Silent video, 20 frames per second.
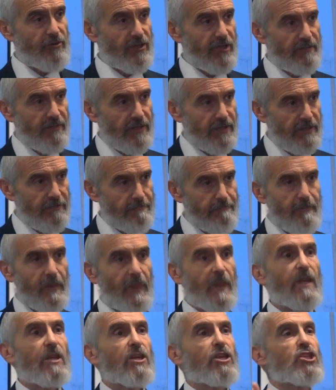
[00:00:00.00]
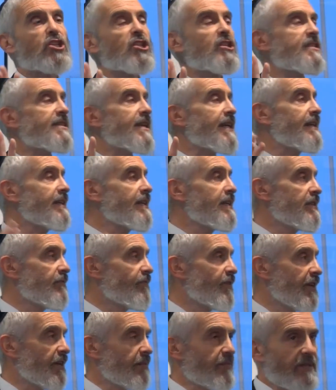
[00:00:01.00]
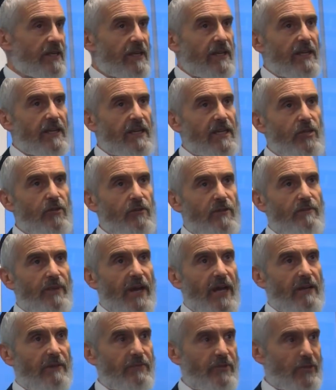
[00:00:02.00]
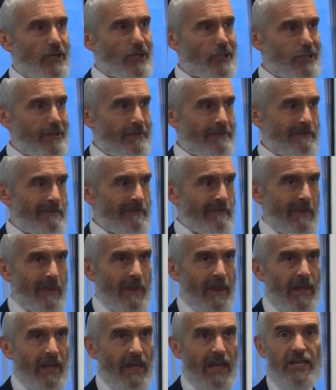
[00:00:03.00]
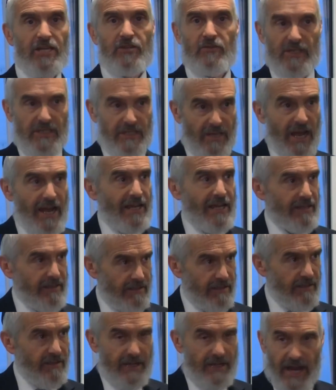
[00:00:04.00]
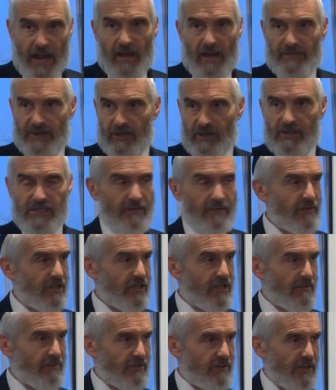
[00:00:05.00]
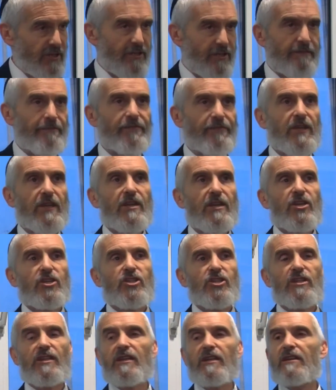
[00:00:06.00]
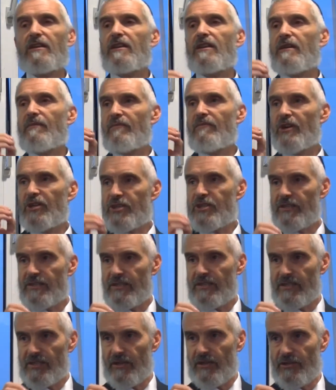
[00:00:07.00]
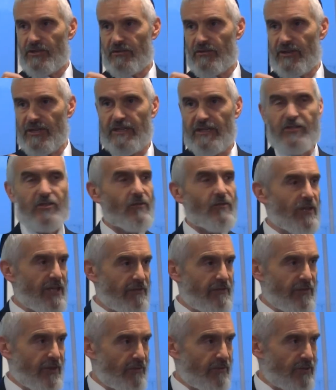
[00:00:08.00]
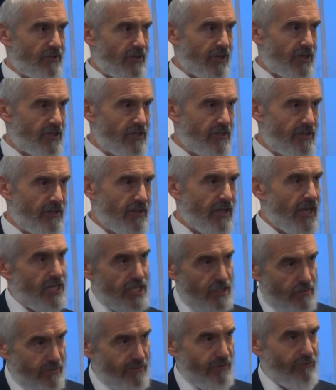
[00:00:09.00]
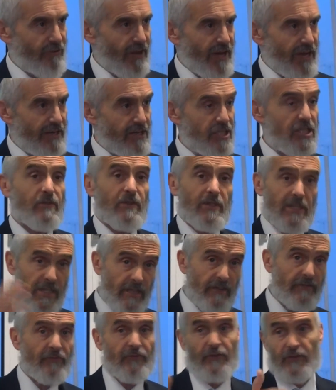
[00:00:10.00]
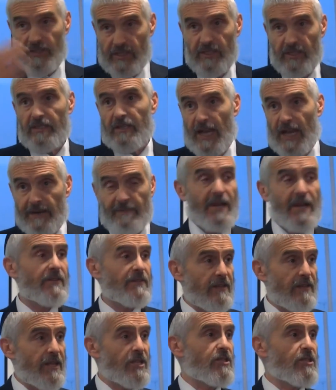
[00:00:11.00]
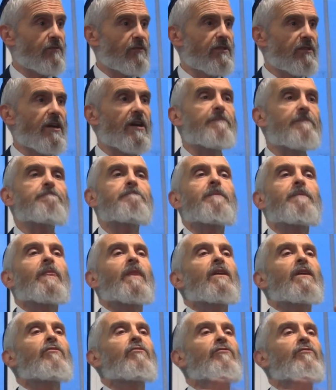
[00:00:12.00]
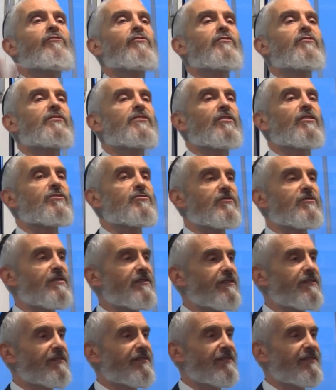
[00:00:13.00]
treatment. She suddenly developed an acute bowel obstruction, and she was dying now because of this obstruction. She needed an emergency surgery to relieve the obstruction, and she would be fine. She would live for 6-9 months, and then she would die. Refused surgery.